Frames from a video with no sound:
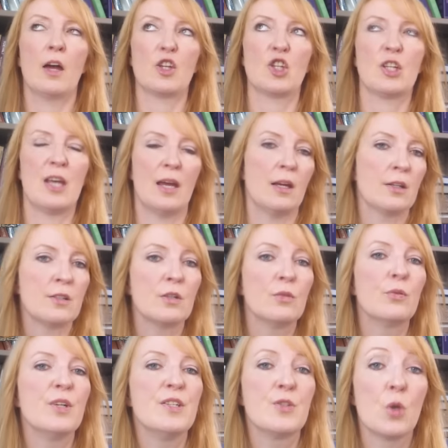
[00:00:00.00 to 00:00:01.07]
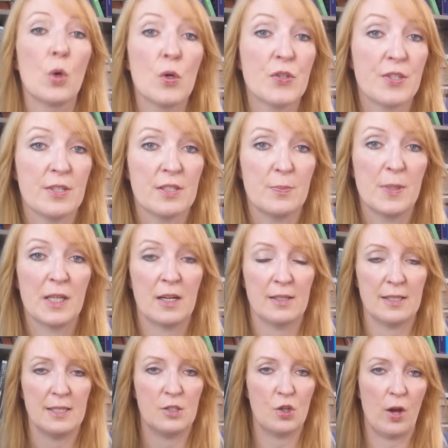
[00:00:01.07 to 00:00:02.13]
shared resources
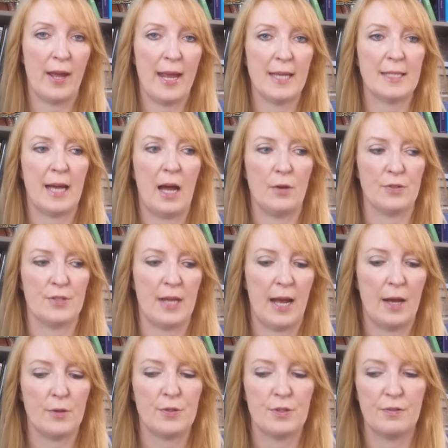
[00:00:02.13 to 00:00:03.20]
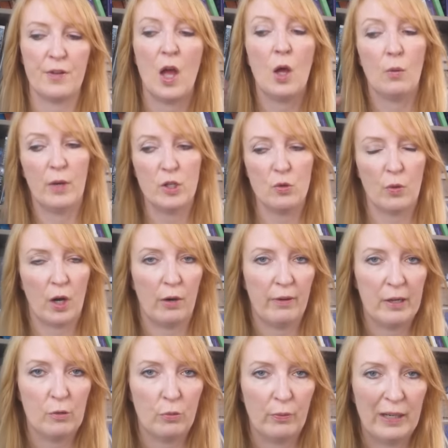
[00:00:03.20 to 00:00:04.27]
because it's your 8th house, the house of when you are
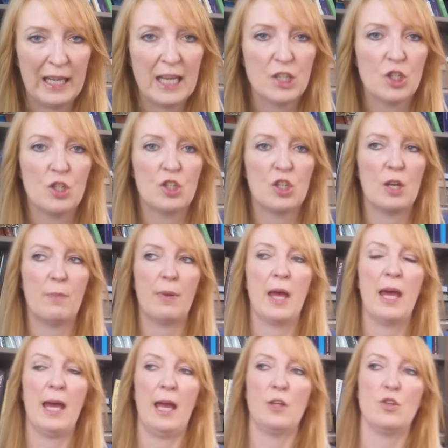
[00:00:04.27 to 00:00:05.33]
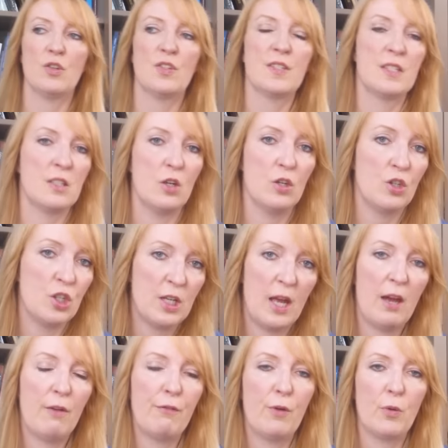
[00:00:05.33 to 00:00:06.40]
in a relationship and you
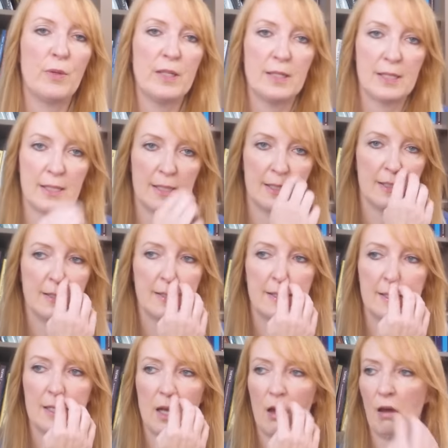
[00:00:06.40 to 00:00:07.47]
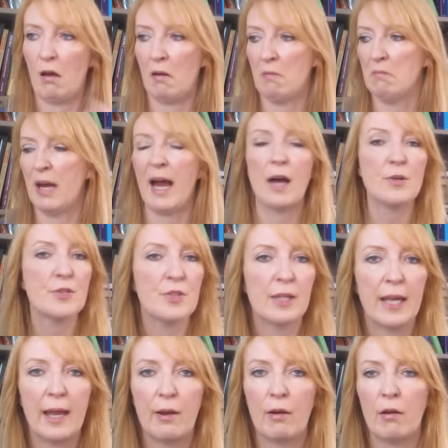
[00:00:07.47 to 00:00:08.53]
share, for instance, a house
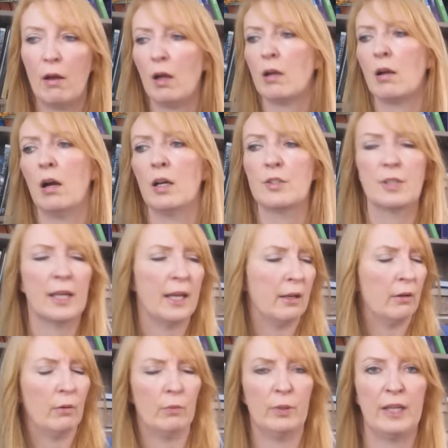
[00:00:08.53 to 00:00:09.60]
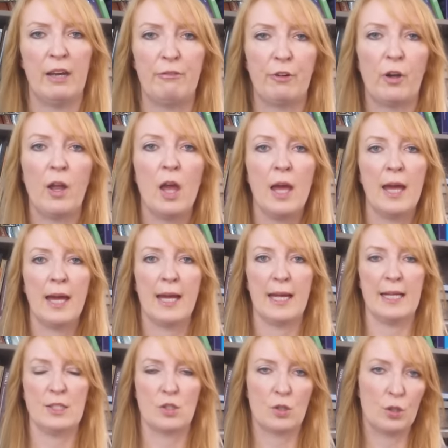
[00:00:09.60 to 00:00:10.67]
together, a car together, whatever.
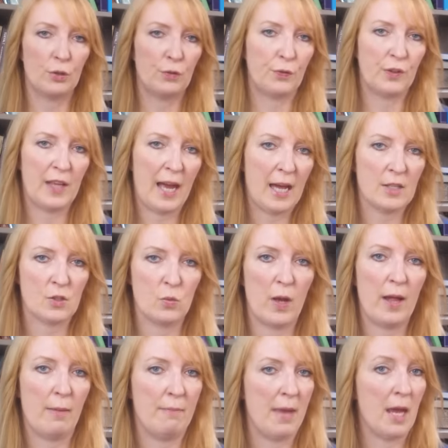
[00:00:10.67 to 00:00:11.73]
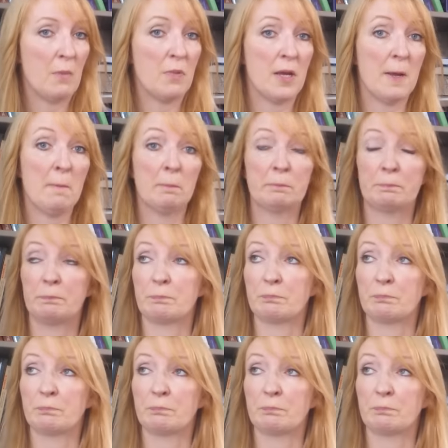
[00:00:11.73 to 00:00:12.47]
It's good for that as well. Maybe...